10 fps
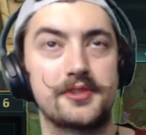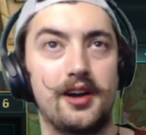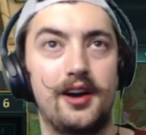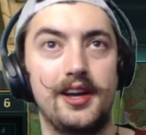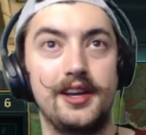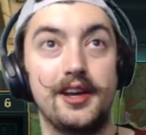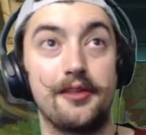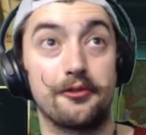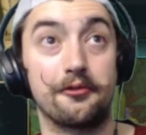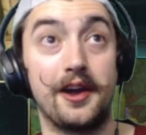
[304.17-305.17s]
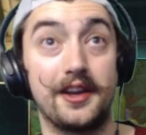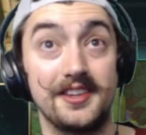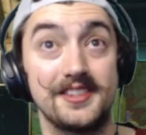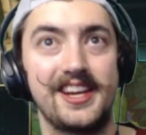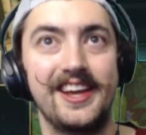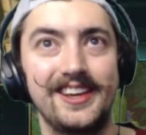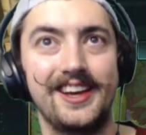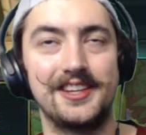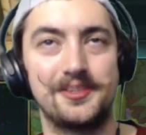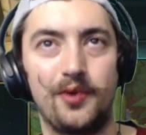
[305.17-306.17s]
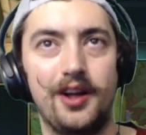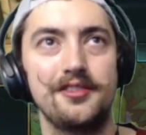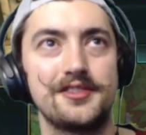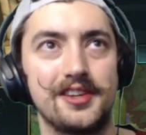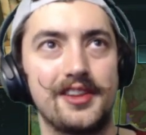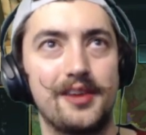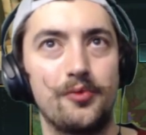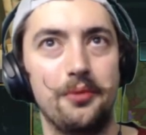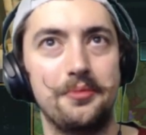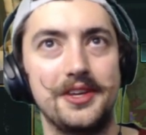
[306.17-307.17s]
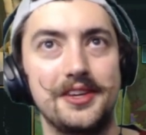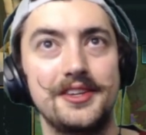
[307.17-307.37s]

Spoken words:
got another Gragas as well, so that will be